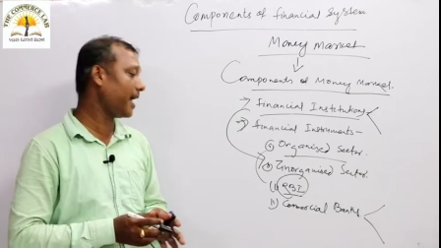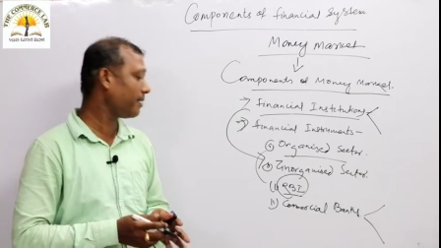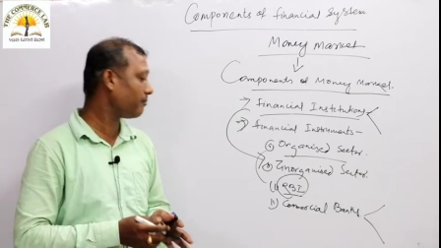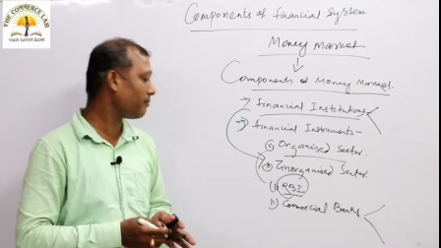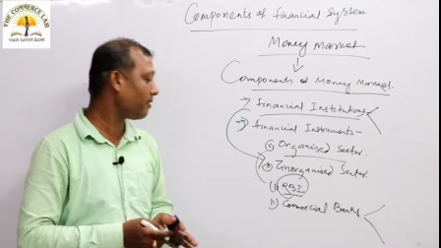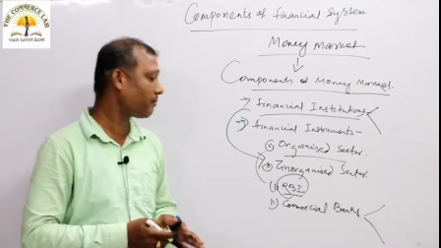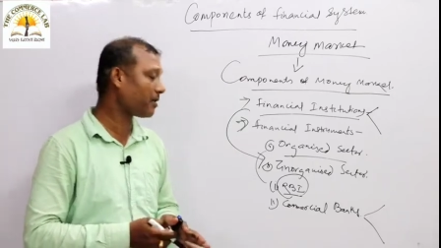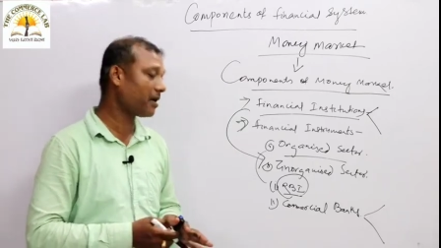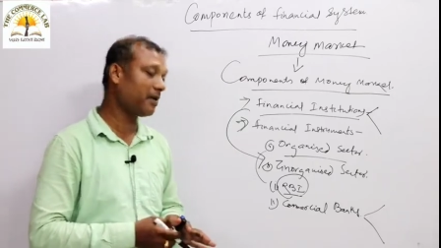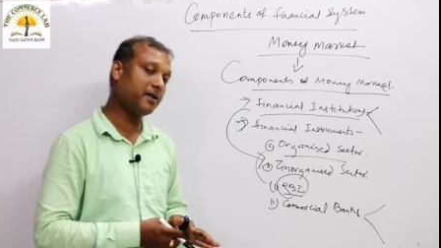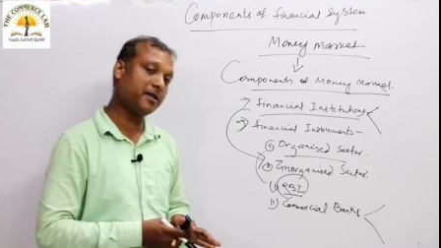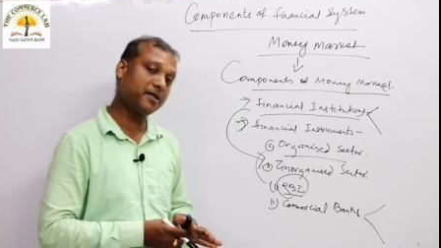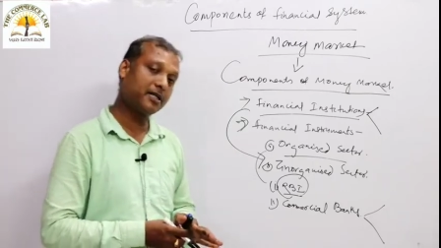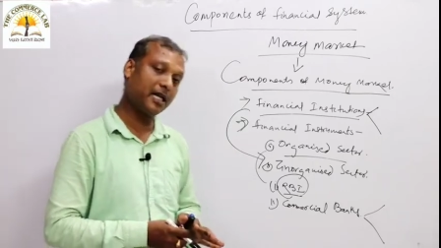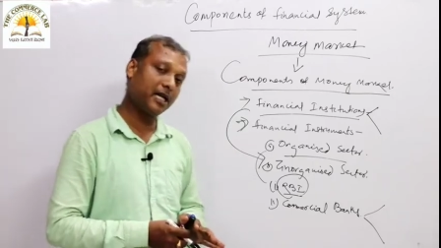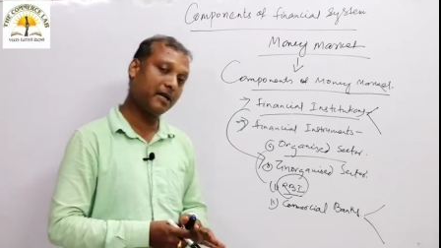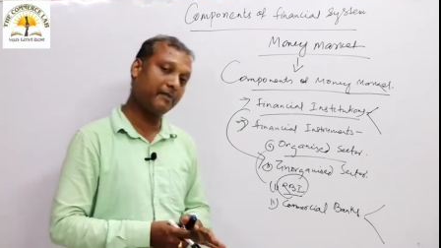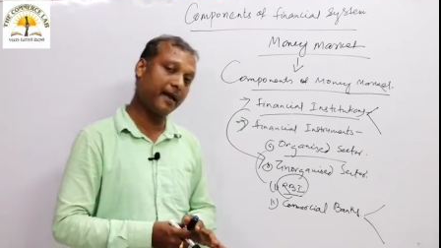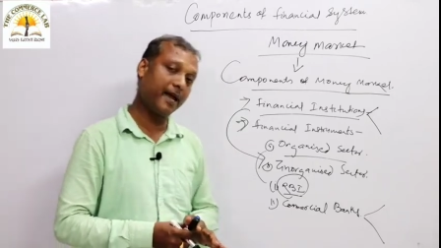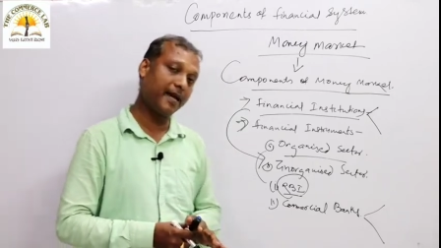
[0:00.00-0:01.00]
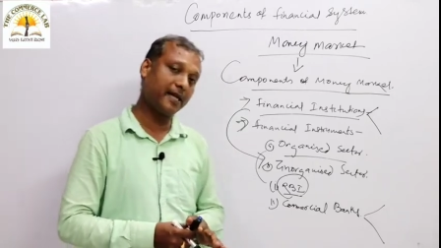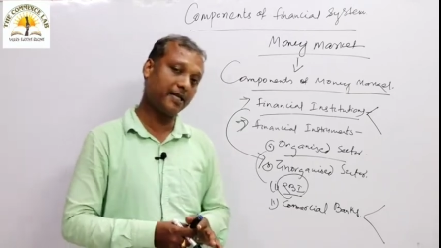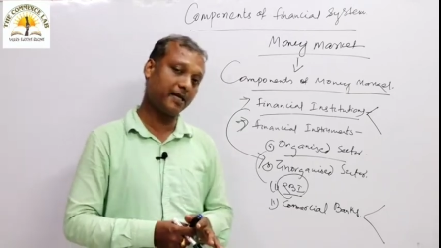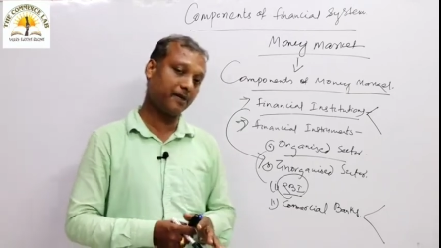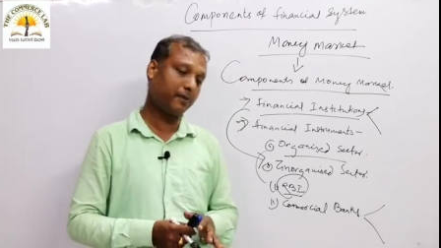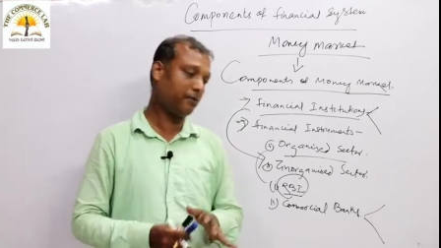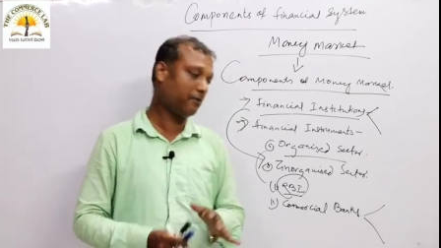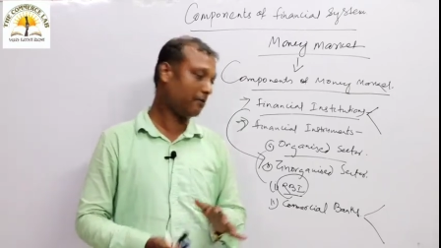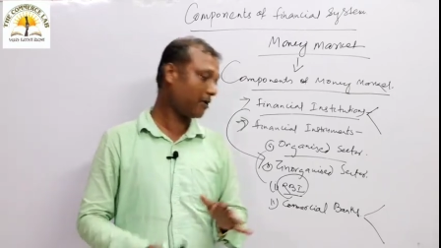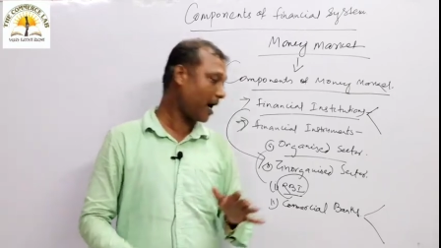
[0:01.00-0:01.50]
name of commercial
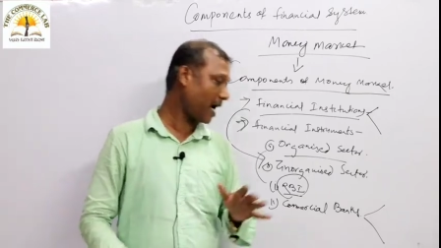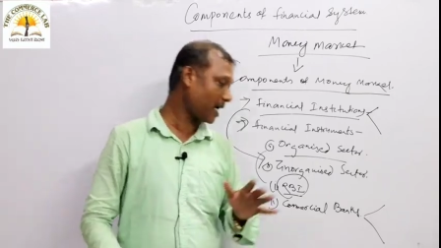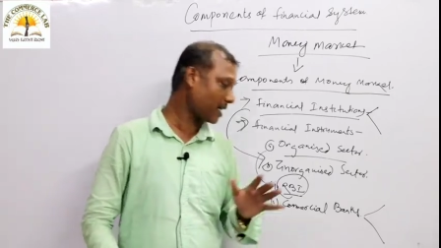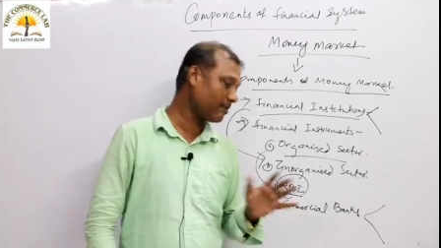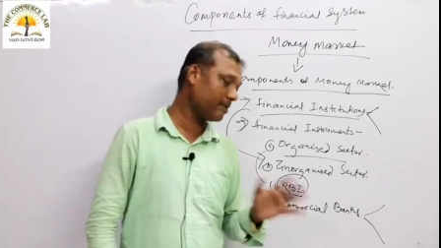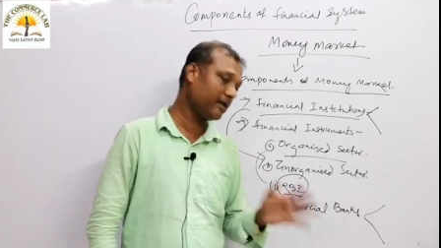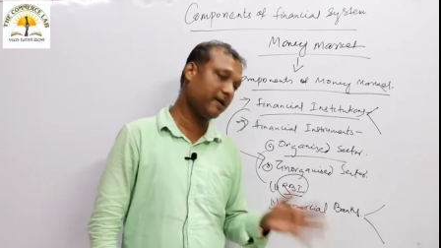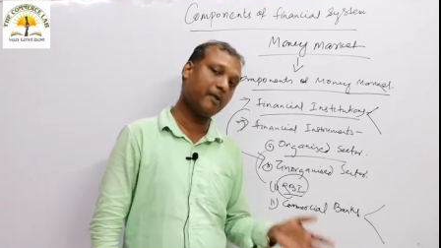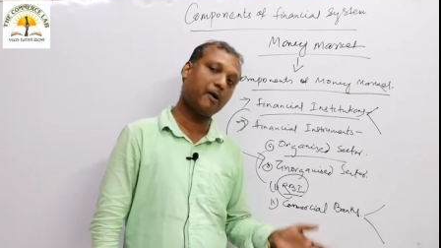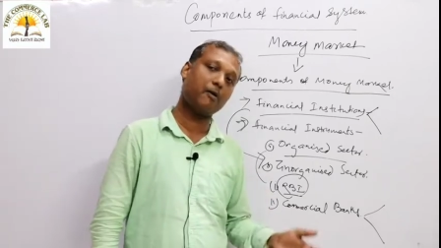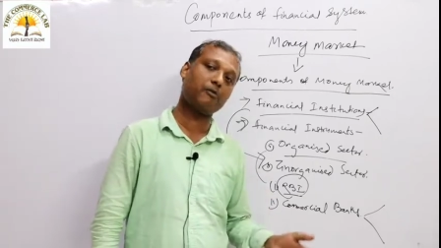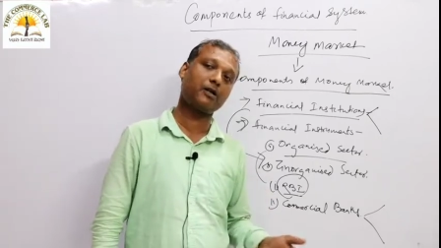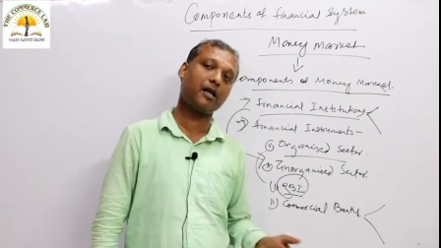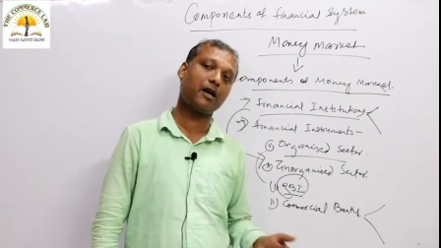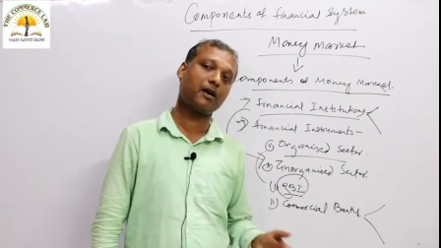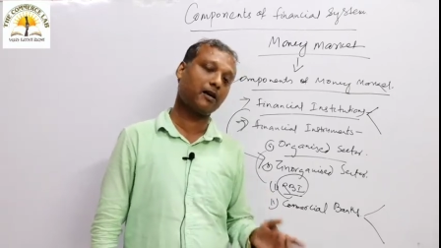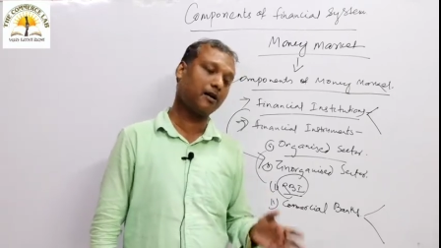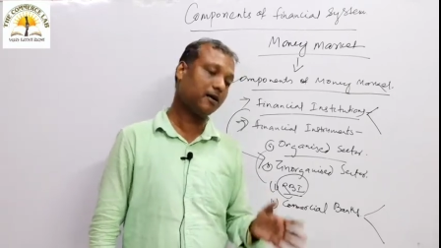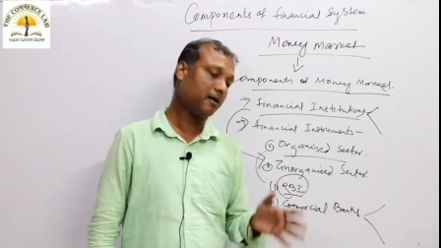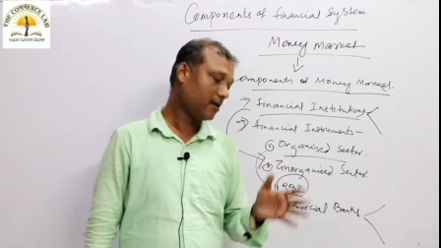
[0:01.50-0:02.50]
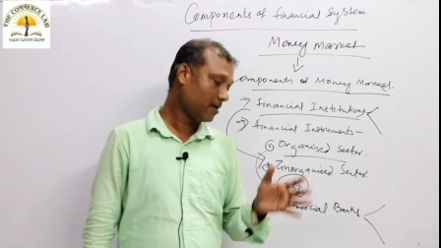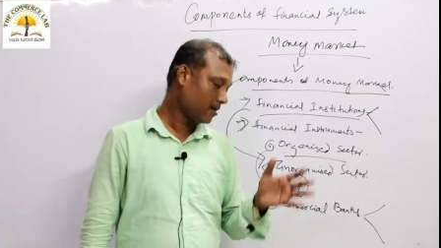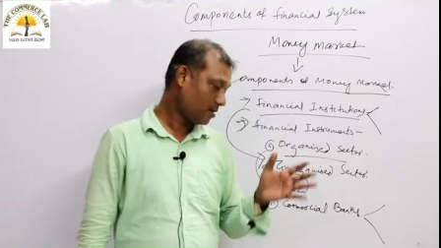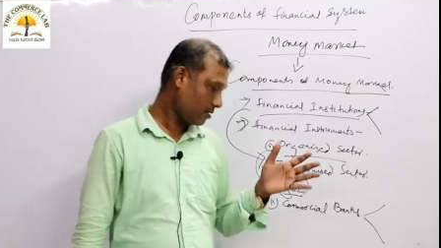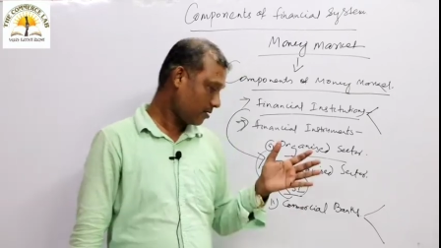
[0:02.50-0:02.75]
banks, if you ask me about the